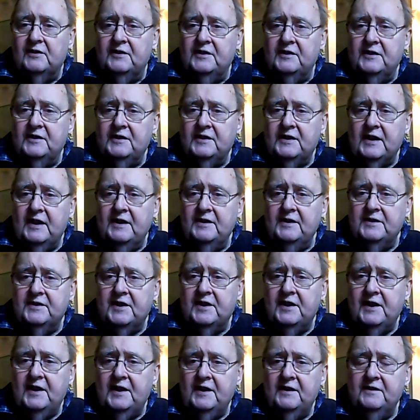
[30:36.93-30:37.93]
and he goes
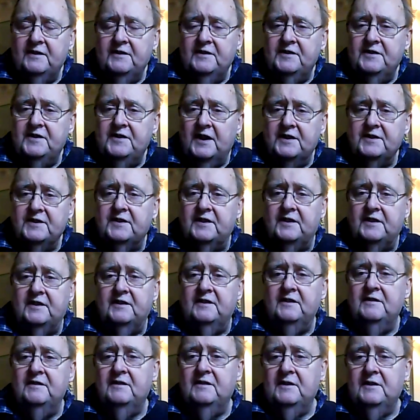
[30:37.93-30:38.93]
ahead and does it.
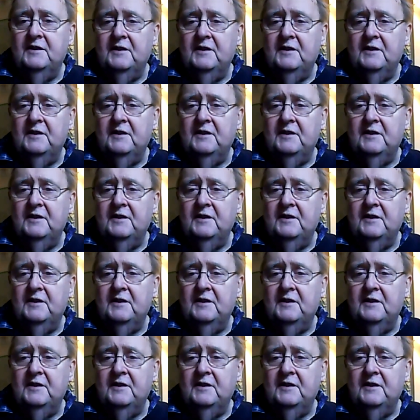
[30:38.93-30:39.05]
And,